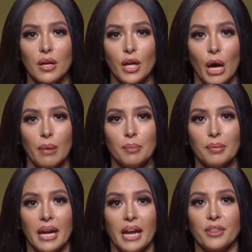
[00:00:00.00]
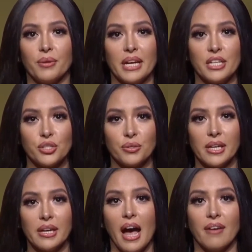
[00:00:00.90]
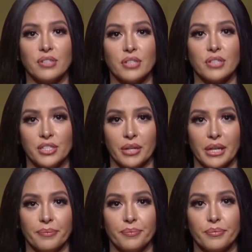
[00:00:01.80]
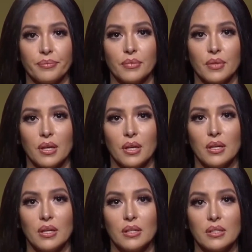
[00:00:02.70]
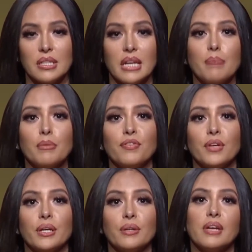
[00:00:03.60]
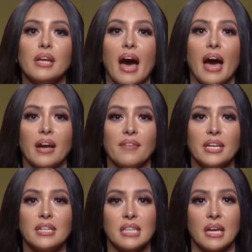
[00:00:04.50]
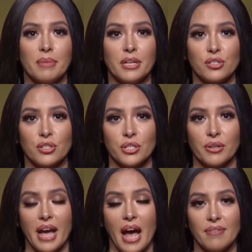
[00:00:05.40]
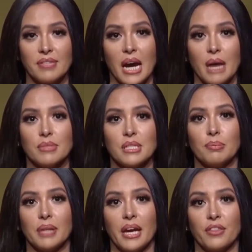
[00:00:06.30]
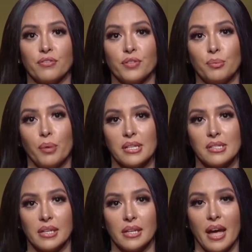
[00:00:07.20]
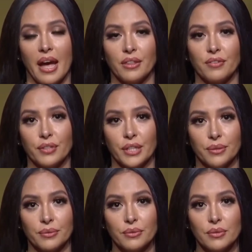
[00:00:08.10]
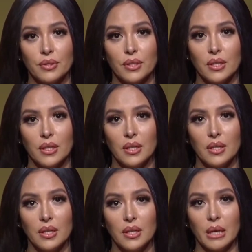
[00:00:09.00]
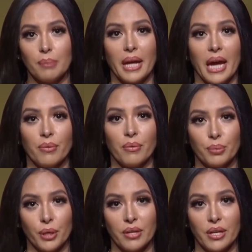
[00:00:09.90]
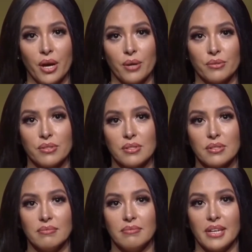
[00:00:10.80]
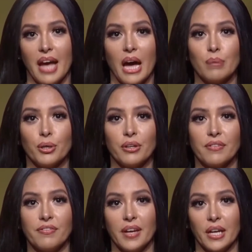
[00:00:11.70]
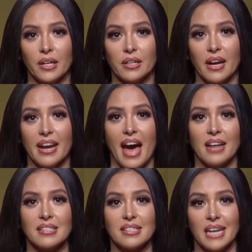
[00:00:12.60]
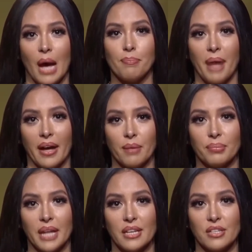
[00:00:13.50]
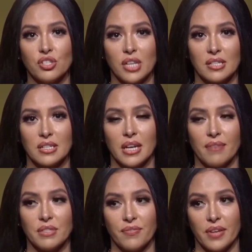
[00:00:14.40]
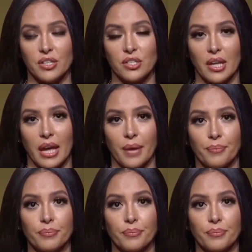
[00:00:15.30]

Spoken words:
Kobe played through injury after injury. To name a few, he had IVs administered during half times to play food poisoning and the flu. He played with a broken nose. He had a broken finger and had it snapped back in place just enough to finish the game.